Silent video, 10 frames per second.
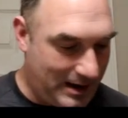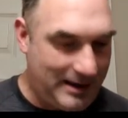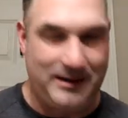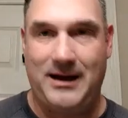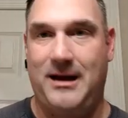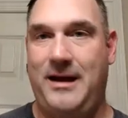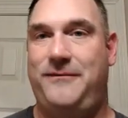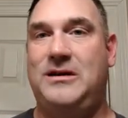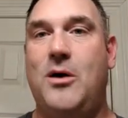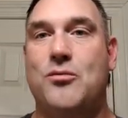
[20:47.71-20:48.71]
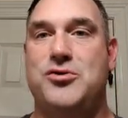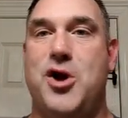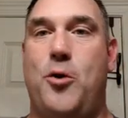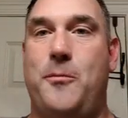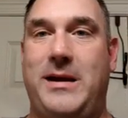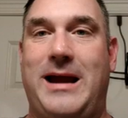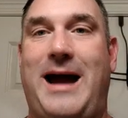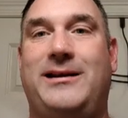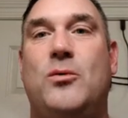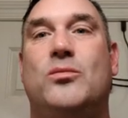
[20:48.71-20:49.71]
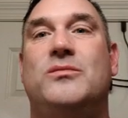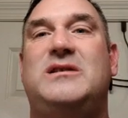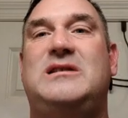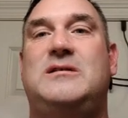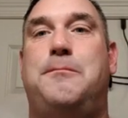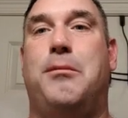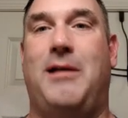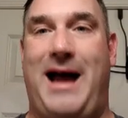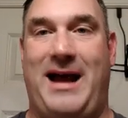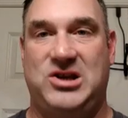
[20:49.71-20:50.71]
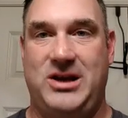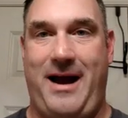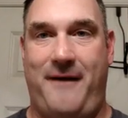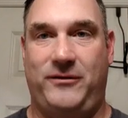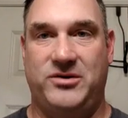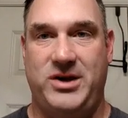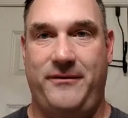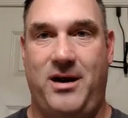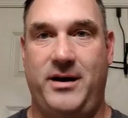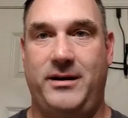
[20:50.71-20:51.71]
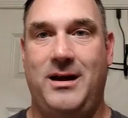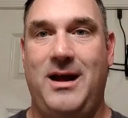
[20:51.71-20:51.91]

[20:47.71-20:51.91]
And if you don't know me, I don't splash after shave on.